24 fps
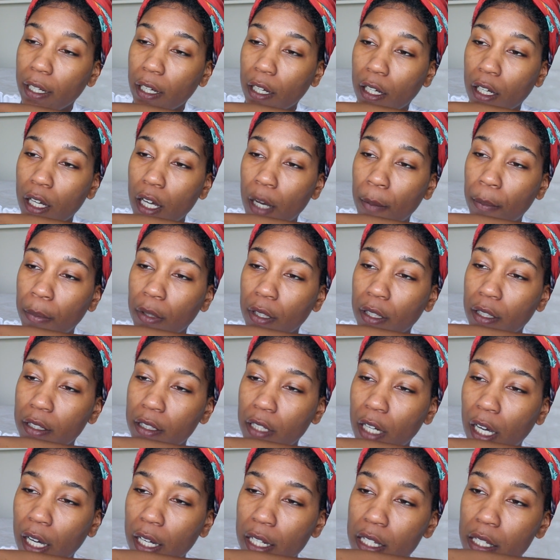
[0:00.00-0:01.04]
a couple of
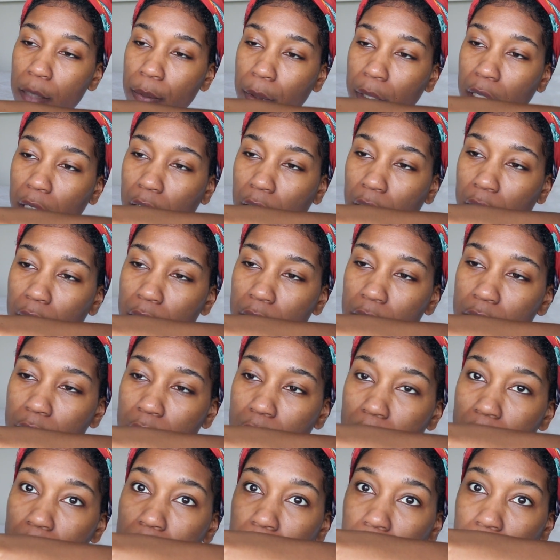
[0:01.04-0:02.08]
dots because
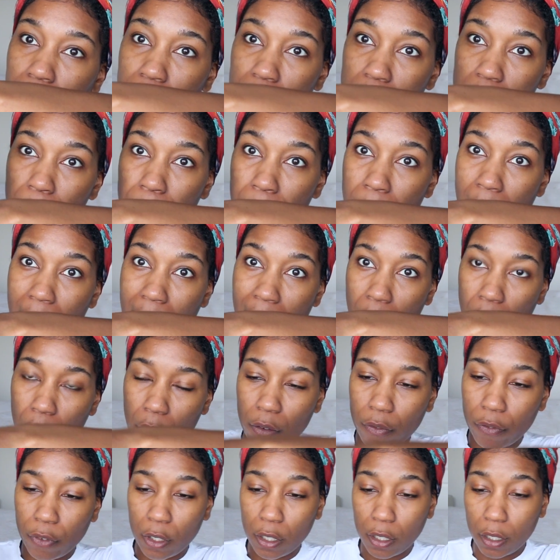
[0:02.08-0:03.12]
this stuff is
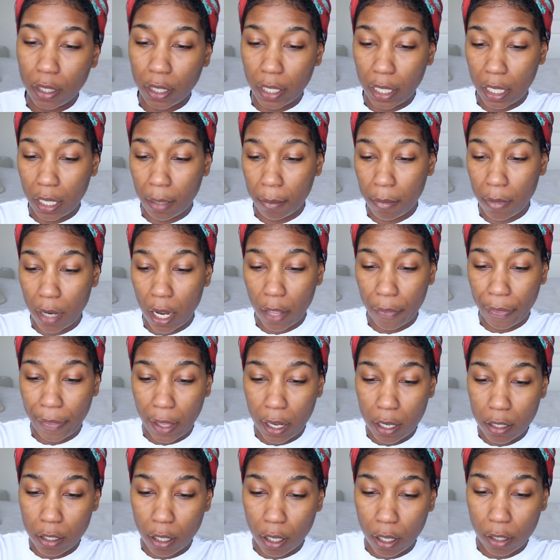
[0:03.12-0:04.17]
powerful and I'm not
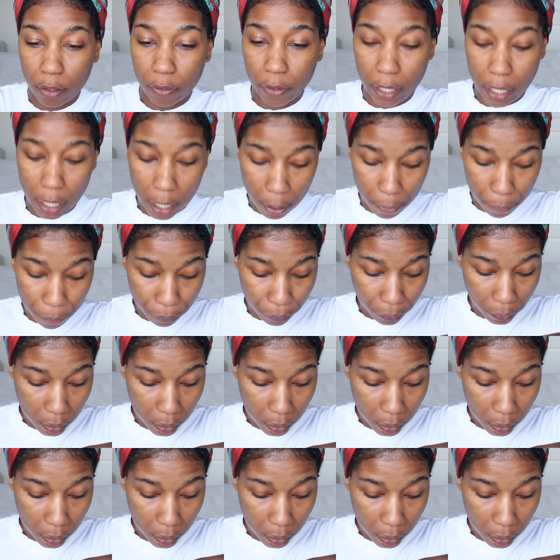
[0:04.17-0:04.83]
that dark right now.